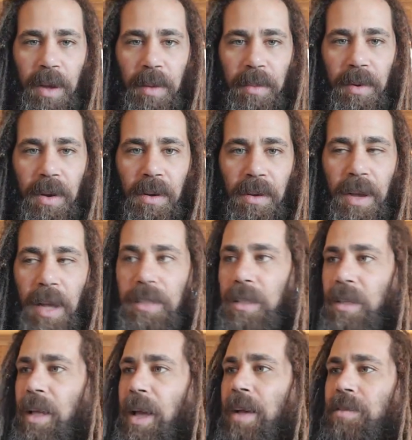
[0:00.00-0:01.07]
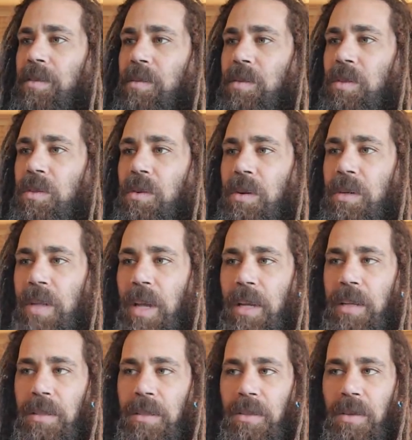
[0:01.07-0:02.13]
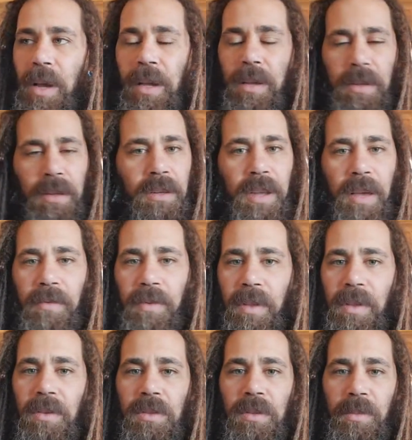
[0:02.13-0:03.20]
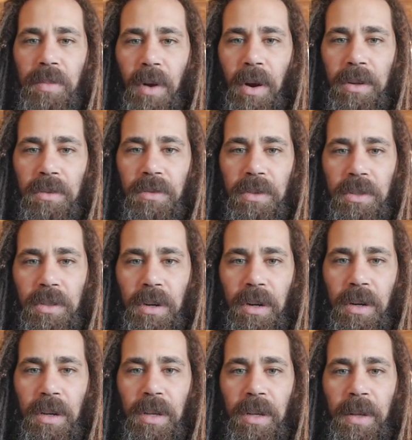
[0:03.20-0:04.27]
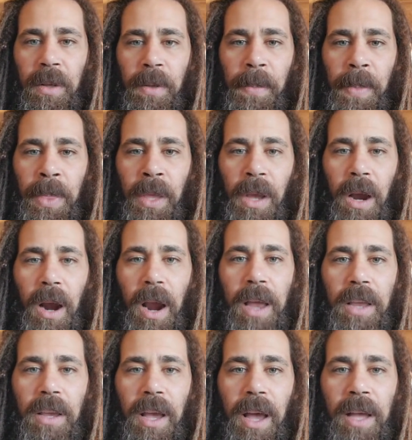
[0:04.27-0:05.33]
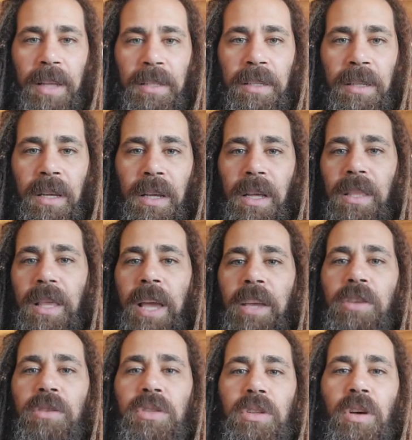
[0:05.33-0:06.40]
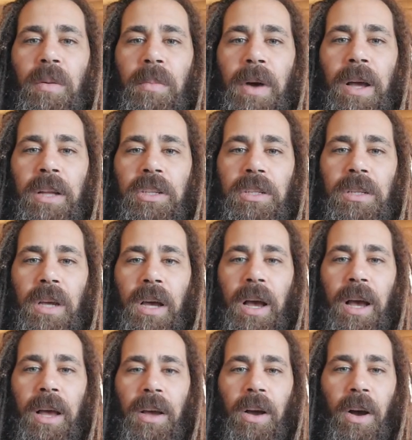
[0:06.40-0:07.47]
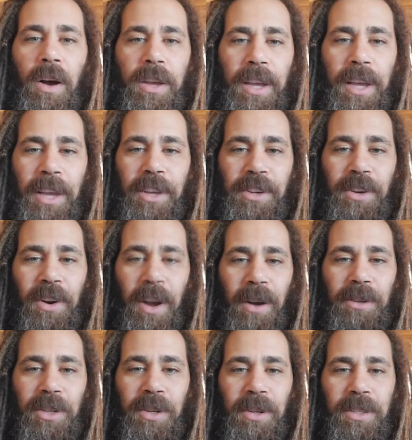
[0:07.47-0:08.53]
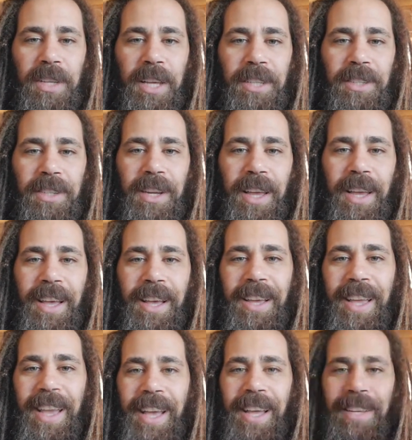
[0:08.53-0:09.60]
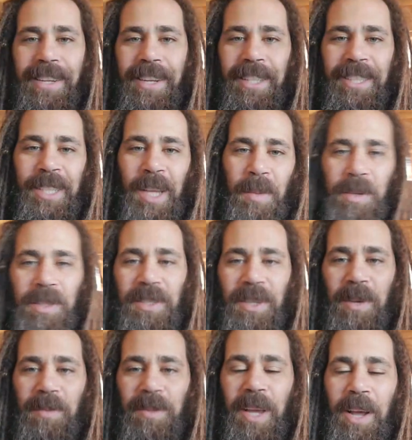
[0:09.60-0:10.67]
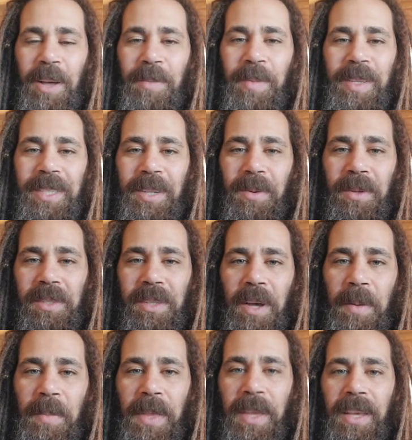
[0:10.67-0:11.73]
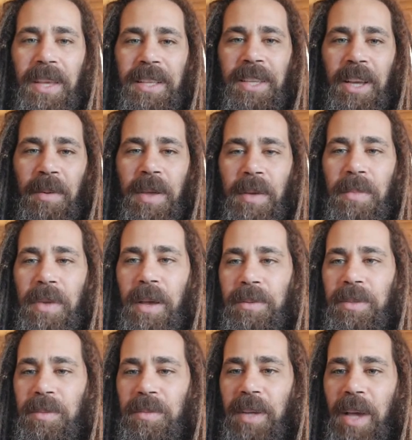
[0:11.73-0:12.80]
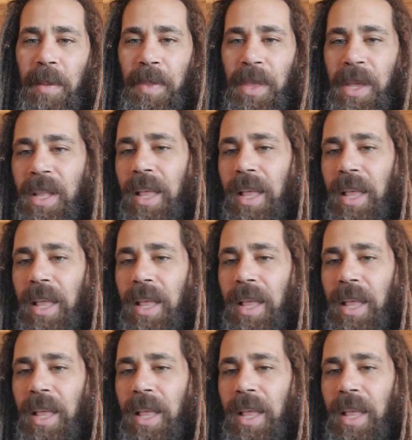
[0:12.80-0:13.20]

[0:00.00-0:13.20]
I'm talking about. Oh, I still have some scores. I could definitely use some parts for sure. All right, you guys. Thank you so much. You crawled Schultz yesterday? Hell yeah. Next time you see him, tell him I said what's up. Tell him hit me up sometime.